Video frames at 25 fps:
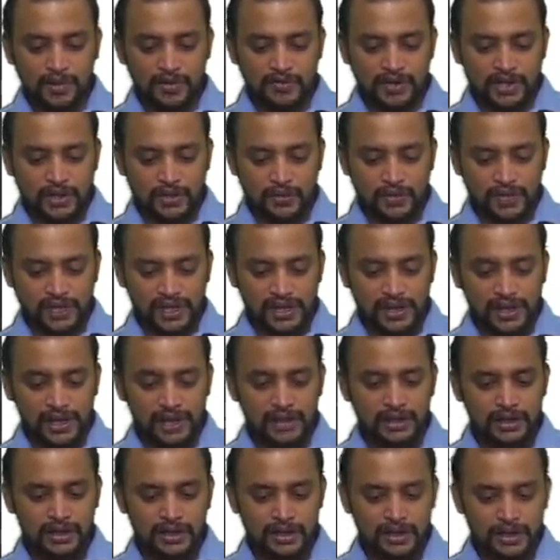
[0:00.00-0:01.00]
which
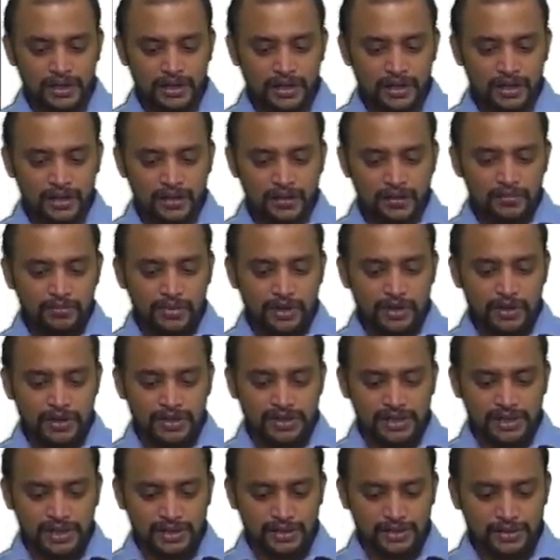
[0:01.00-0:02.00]
question because
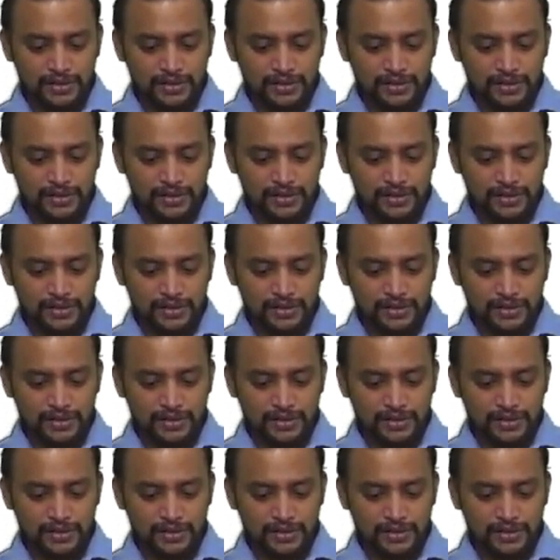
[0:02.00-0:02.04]
there is